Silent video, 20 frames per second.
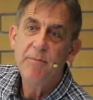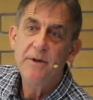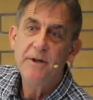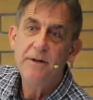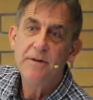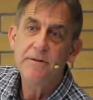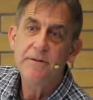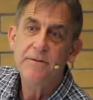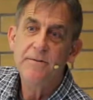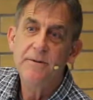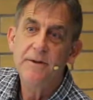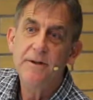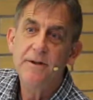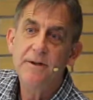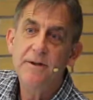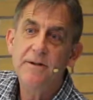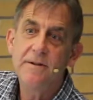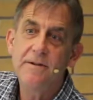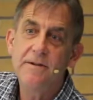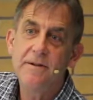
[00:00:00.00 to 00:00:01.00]
breeders
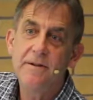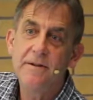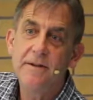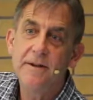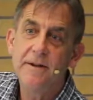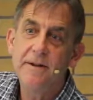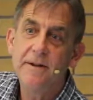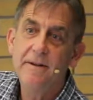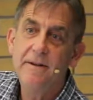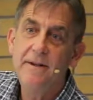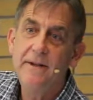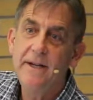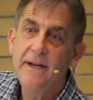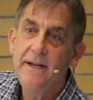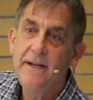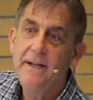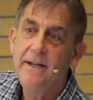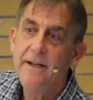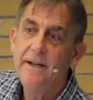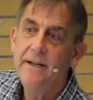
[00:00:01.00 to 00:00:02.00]
work, so the
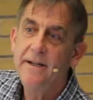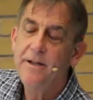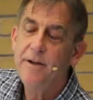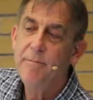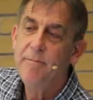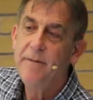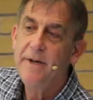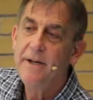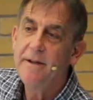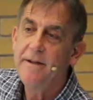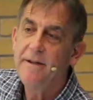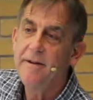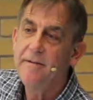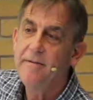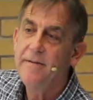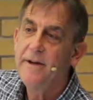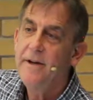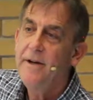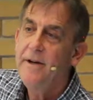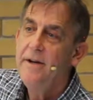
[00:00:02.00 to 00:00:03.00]
idea that the myth
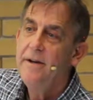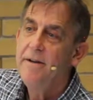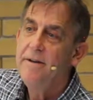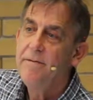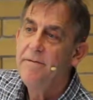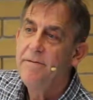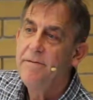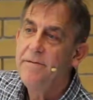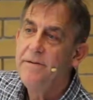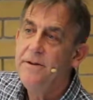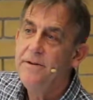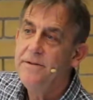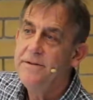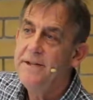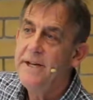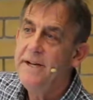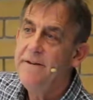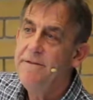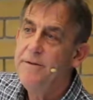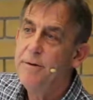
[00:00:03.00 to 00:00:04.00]
of you
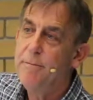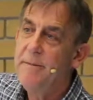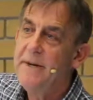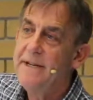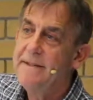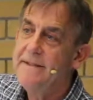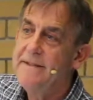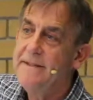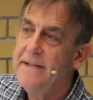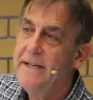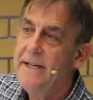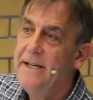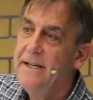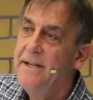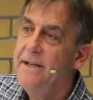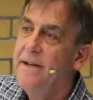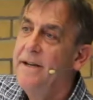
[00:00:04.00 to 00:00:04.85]
saved your best seed.